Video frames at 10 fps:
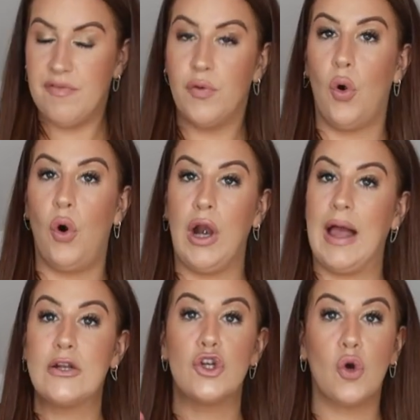for
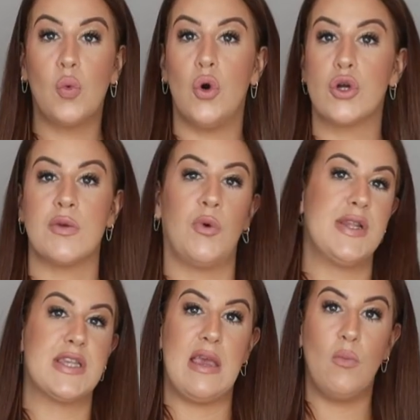like dog walks and
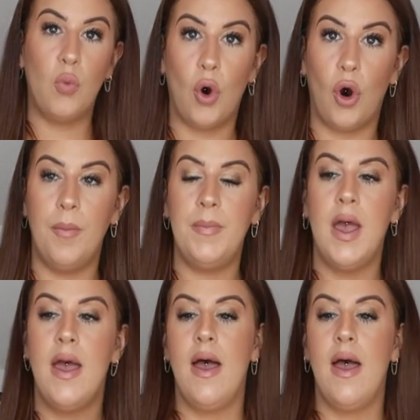wanting to keep warm.